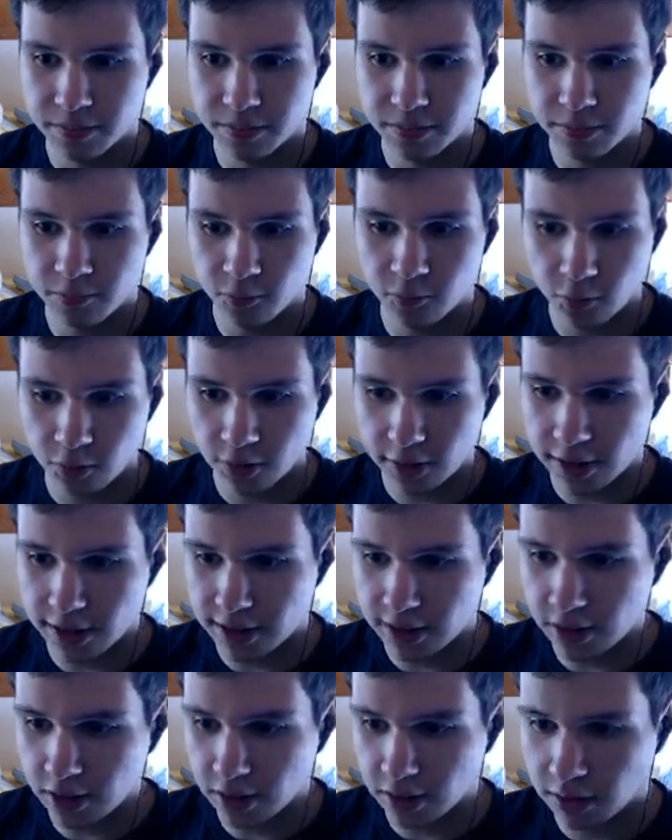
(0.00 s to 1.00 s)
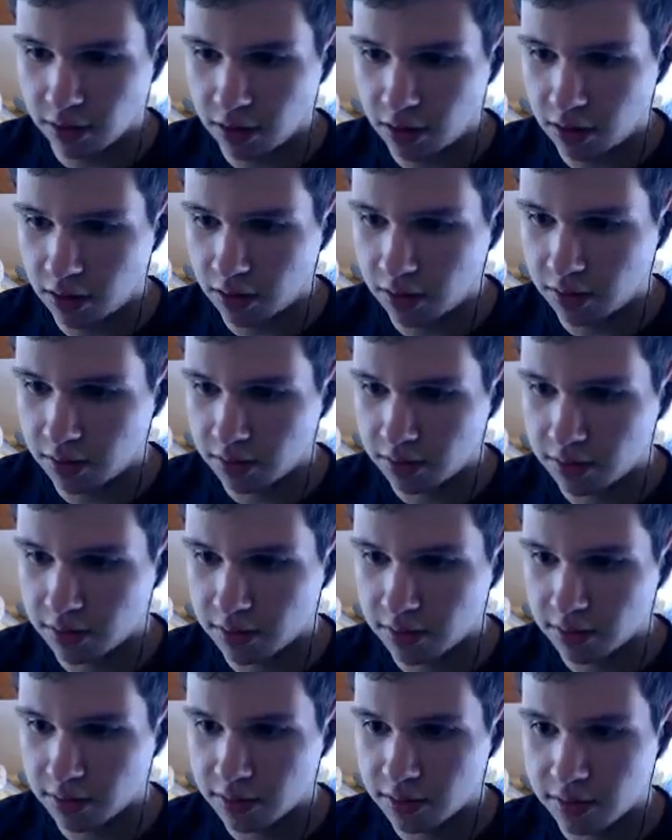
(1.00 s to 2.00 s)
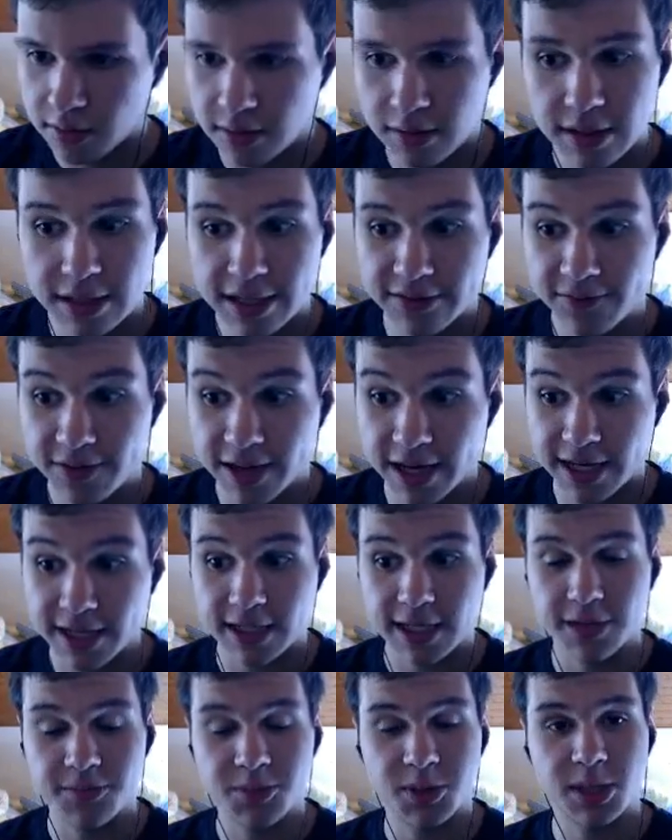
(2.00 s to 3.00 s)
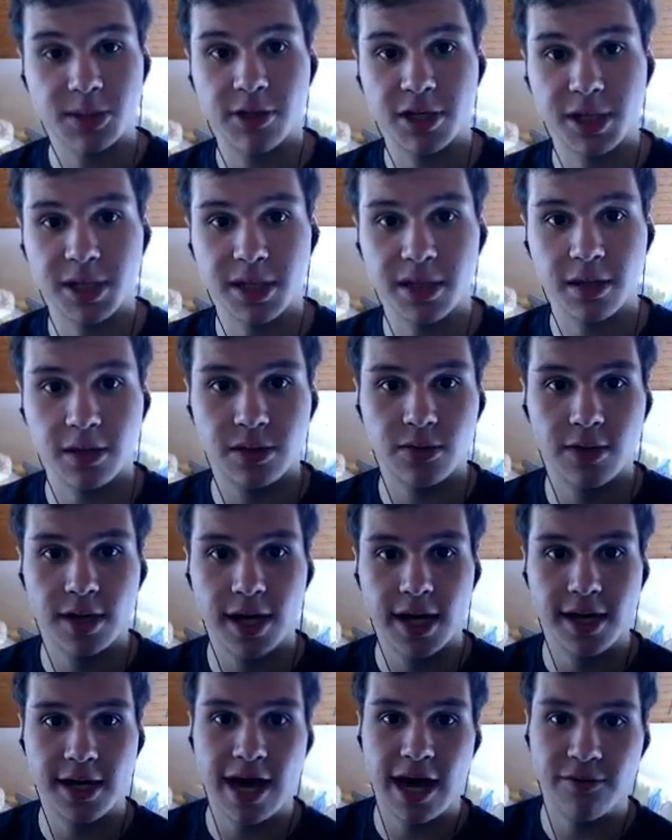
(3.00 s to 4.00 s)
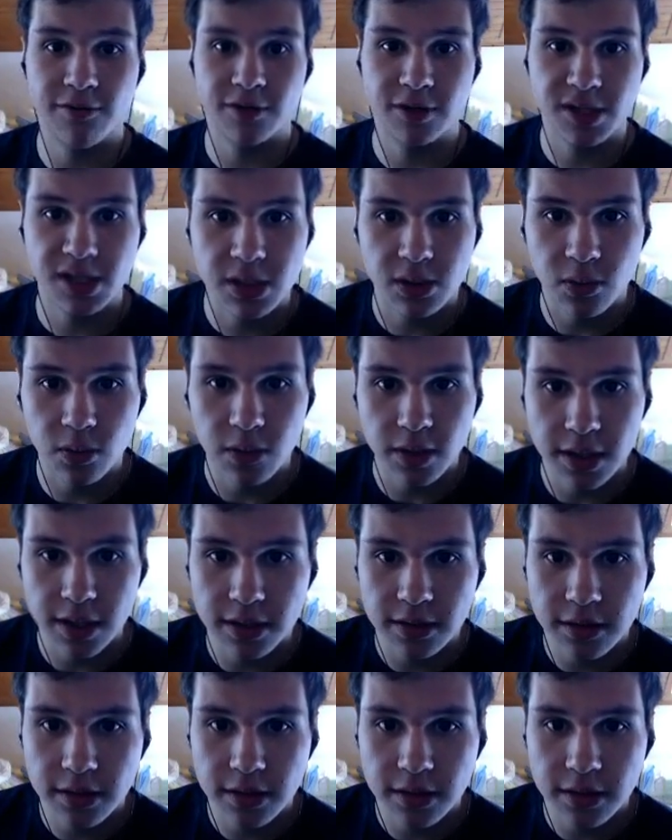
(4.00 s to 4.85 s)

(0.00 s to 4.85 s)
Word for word: really don't know why it keeps switching to that other screen